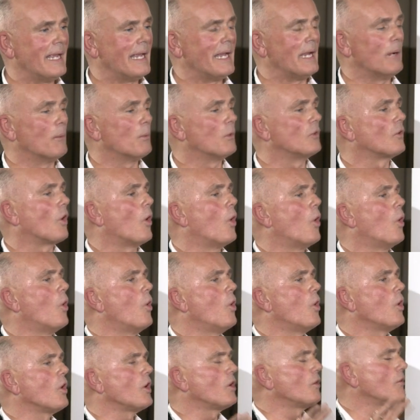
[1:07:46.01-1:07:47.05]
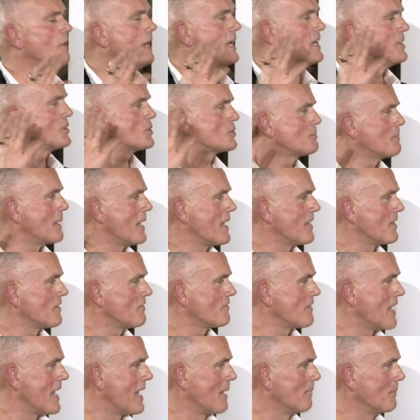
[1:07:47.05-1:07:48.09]
It was all arranged by the
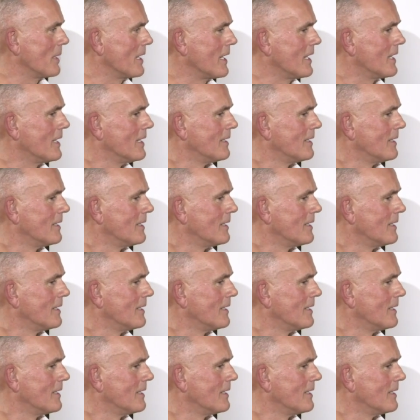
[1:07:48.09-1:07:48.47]
family.